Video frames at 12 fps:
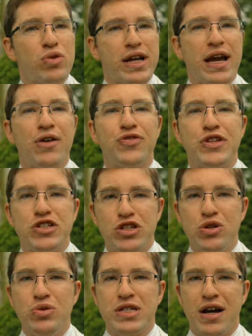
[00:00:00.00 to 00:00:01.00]
recount the
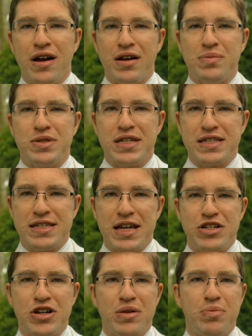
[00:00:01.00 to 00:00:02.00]
two times that
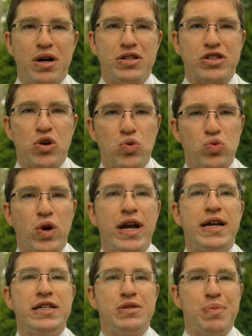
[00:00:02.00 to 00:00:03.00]
St. John Bosco
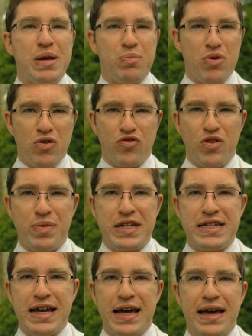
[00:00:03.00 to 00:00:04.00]
raised people from the
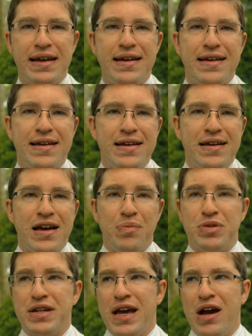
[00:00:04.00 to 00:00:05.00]
dead.
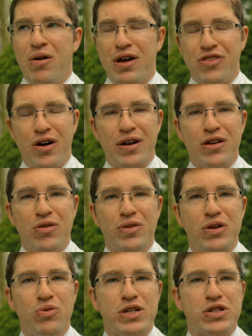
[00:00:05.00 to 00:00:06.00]
Up to now, I thought he
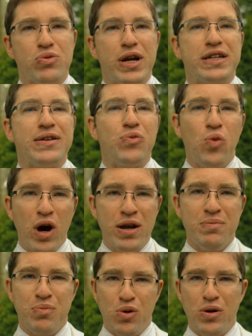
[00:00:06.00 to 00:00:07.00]
only resurrected
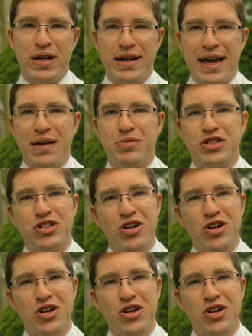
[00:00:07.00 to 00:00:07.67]
one boy named